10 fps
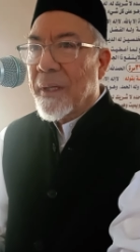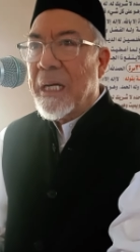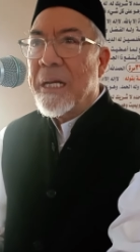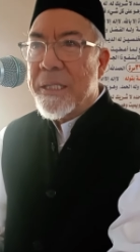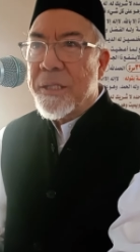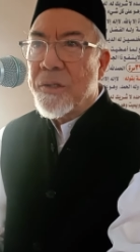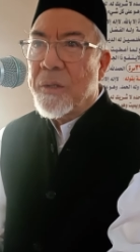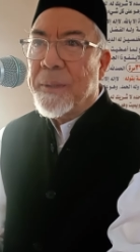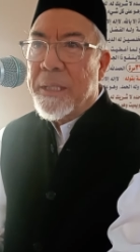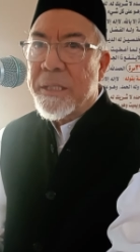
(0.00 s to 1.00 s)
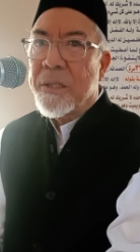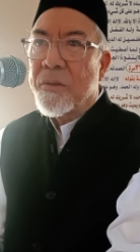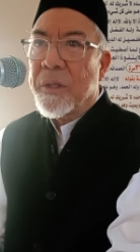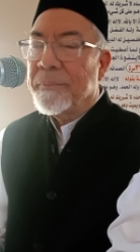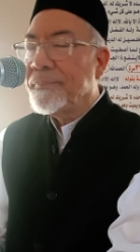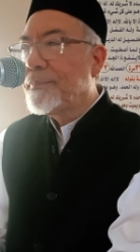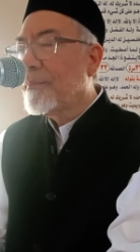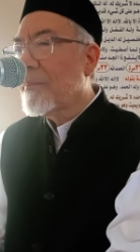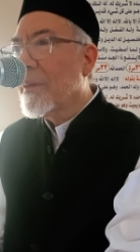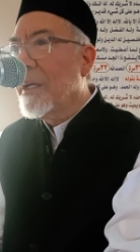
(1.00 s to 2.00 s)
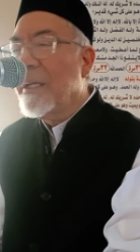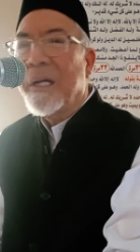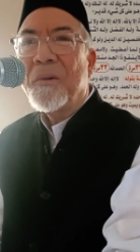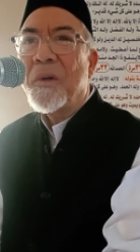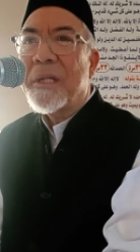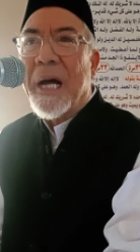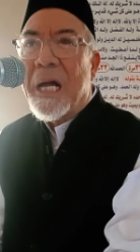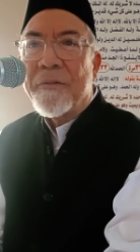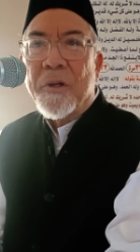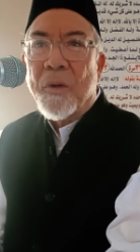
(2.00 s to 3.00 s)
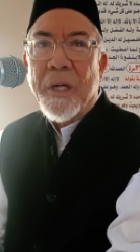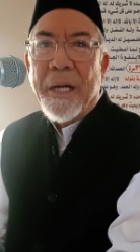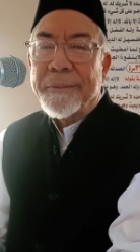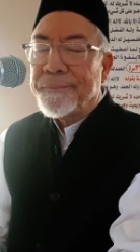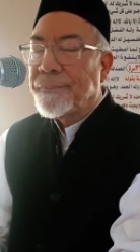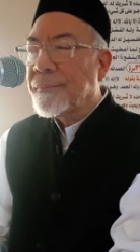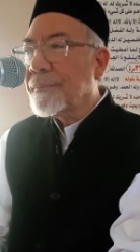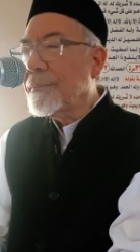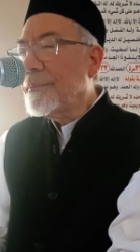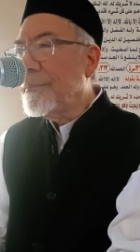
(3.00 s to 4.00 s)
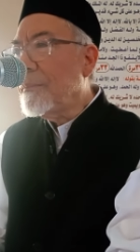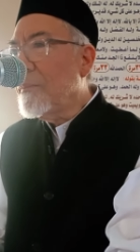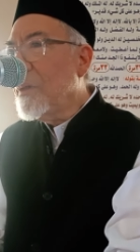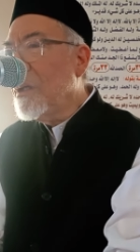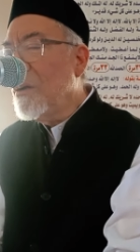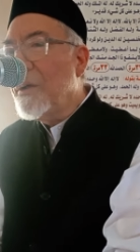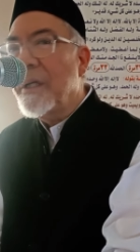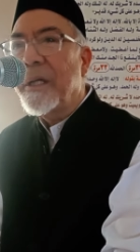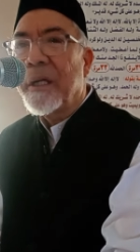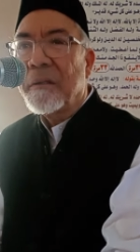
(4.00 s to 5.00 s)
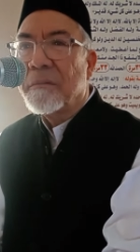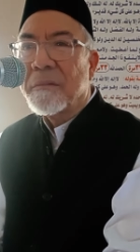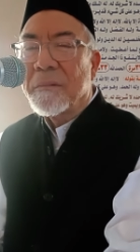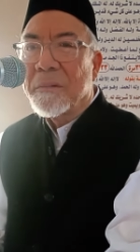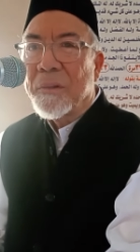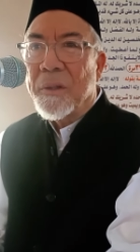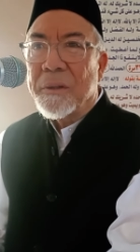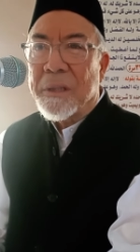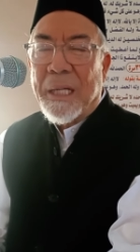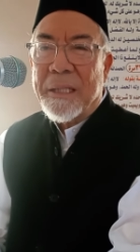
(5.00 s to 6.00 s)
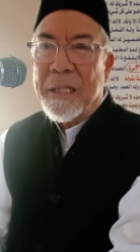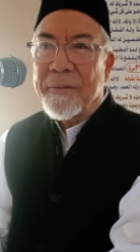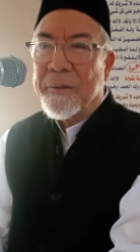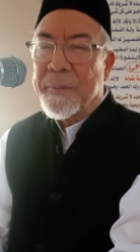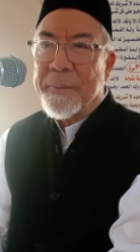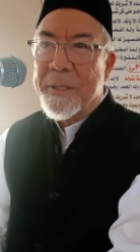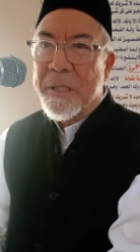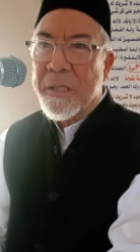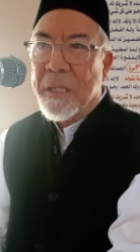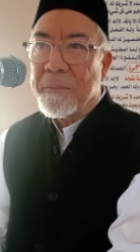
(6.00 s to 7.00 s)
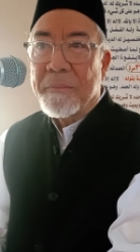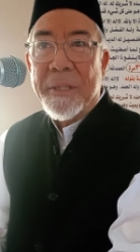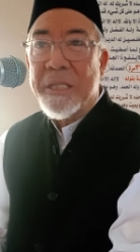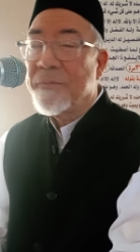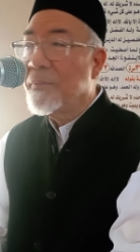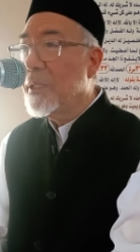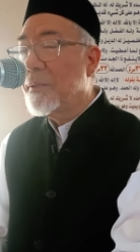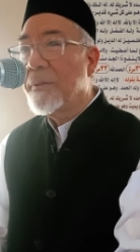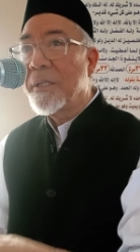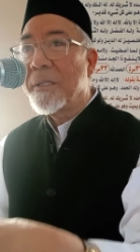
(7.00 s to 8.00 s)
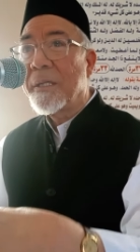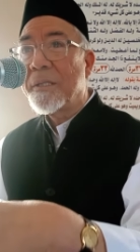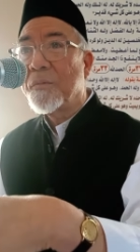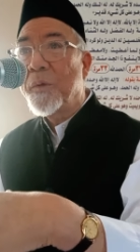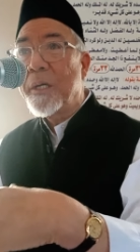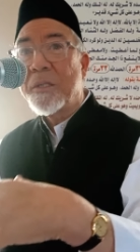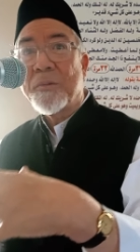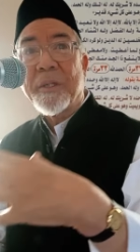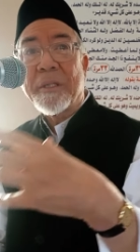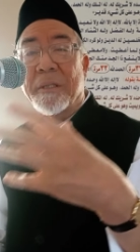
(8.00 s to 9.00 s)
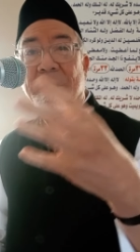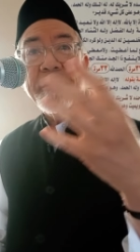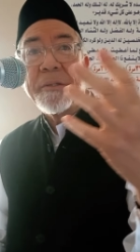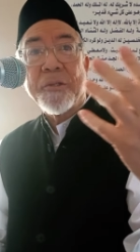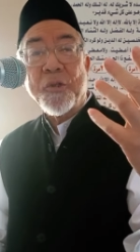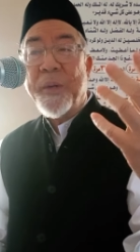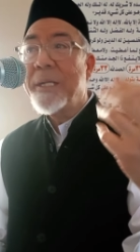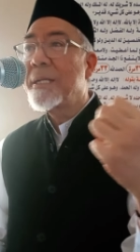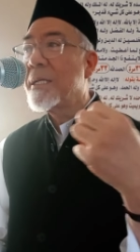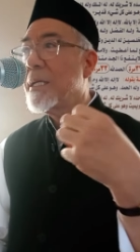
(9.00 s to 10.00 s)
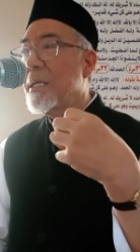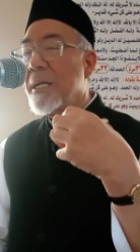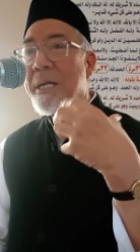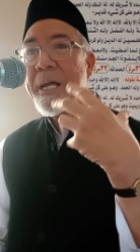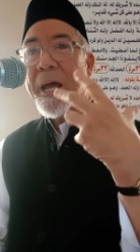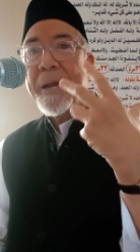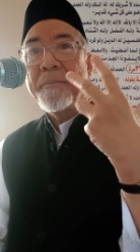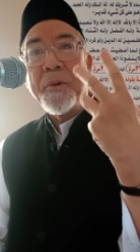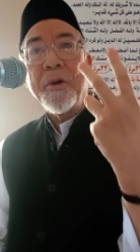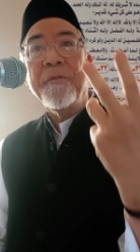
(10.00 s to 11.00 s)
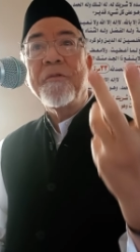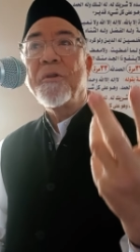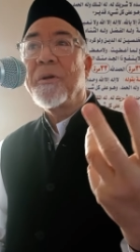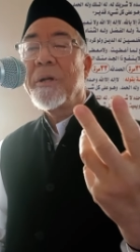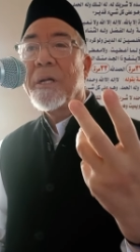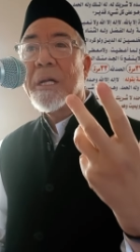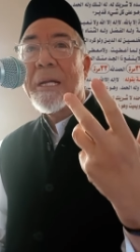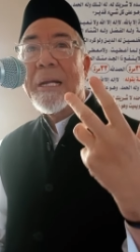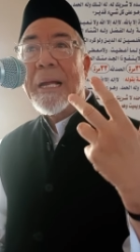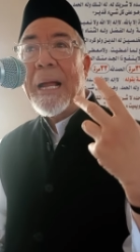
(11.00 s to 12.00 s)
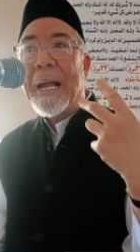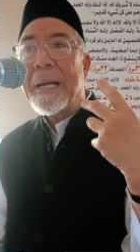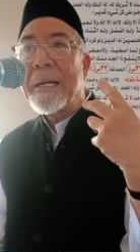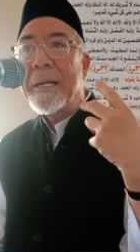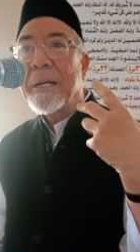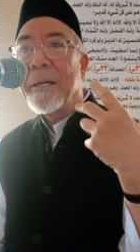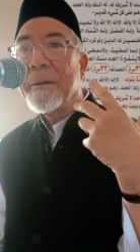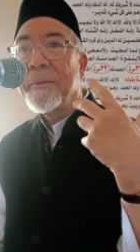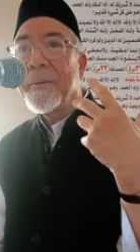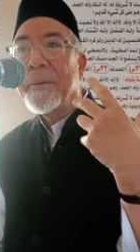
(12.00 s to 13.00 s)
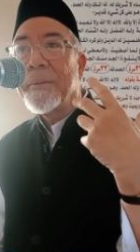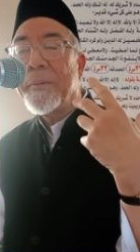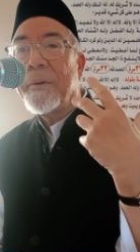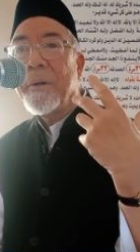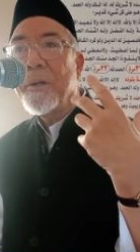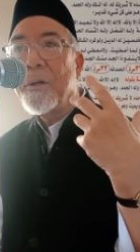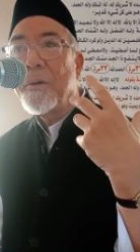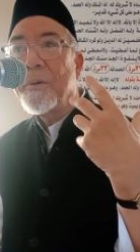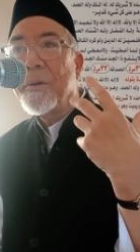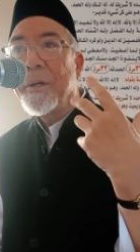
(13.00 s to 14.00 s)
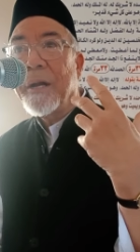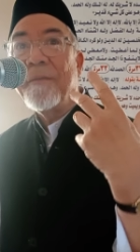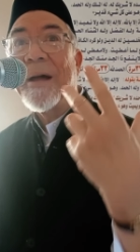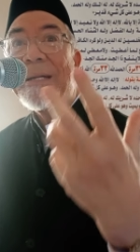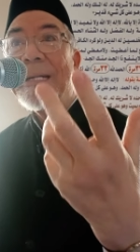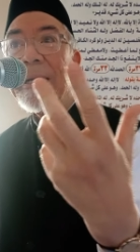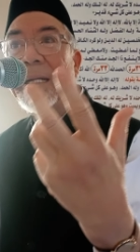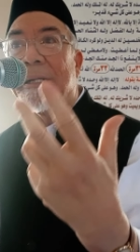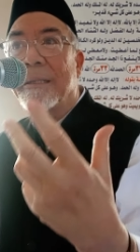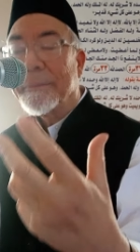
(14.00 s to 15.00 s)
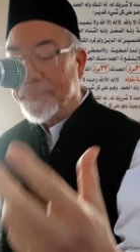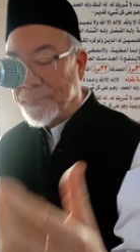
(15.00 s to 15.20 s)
All right, listen to him, listen to him. He didn't quote the ayah of the Quran, nor did he quote hadith from Nabi Sallallahu But his, his, his, his, words were sweet and beautiful and, uh, you know, inviting